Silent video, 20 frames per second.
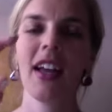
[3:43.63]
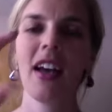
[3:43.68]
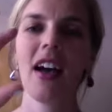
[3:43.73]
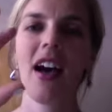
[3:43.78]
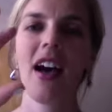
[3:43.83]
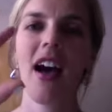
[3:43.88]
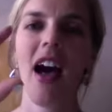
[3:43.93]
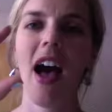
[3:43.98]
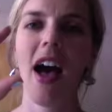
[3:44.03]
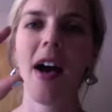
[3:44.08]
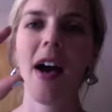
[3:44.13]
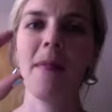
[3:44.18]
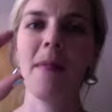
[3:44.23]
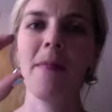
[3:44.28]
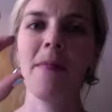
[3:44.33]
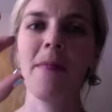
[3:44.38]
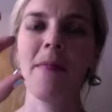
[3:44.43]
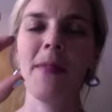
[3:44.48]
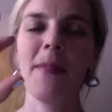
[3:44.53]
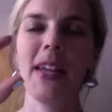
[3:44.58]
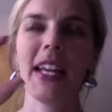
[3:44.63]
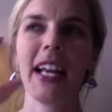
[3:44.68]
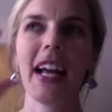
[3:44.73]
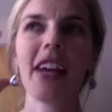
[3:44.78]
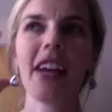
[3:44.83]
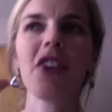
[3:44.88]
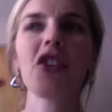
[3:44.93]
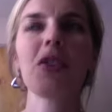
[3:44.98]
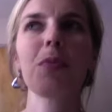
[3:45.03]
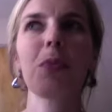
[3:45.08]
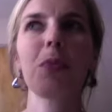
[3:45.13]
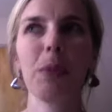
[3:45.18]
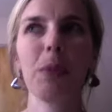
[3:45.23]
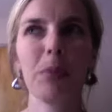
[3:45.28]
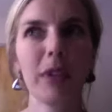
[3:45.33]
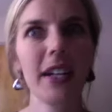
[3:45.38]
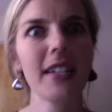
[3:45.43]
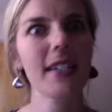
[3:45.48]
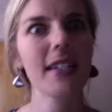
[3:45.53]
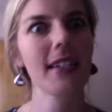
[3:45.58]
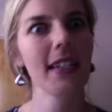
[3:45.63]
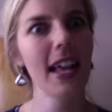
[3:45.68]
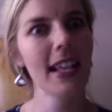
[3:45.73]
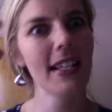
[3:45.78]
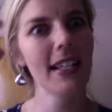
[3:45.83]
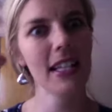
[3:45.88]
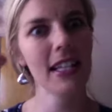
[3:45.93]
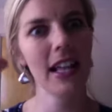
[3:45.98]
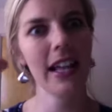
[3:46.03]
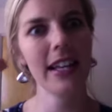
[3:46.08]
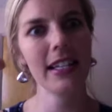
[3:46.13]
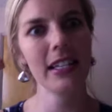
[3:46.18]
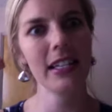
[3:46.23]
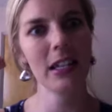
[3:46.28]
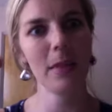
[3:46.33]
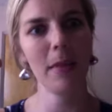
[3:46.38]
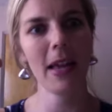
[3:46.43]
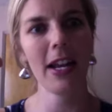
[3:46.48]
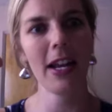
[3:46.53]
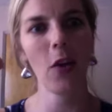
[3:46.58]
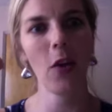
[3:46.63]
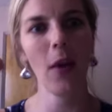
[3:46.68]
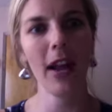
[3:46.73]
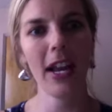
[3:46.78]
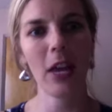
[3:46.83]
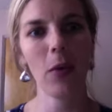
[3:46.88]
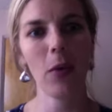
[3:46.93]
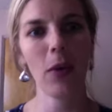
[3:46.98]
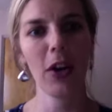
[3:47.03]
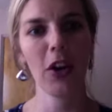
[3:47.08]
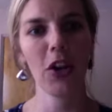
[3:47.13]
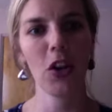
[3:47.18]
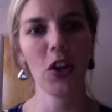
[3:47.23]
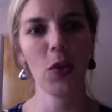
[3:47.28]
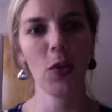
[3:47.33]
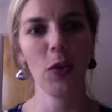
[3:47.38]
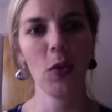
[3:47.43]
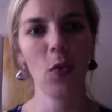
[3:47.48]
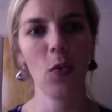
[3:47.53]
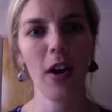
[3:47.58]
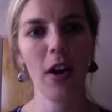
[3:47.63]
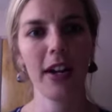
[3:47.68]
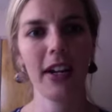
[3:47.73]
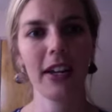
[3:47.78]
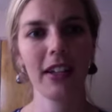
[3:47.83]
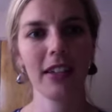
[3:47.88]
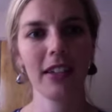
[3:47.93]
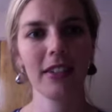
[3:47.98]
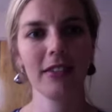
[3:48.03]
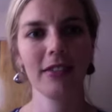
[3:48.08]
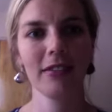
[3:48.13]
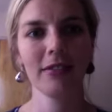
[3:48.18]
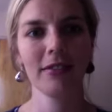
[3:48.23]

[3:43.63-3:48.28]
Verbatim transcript: um, and it kind of just replaces that sliced tomato anywhere you would want to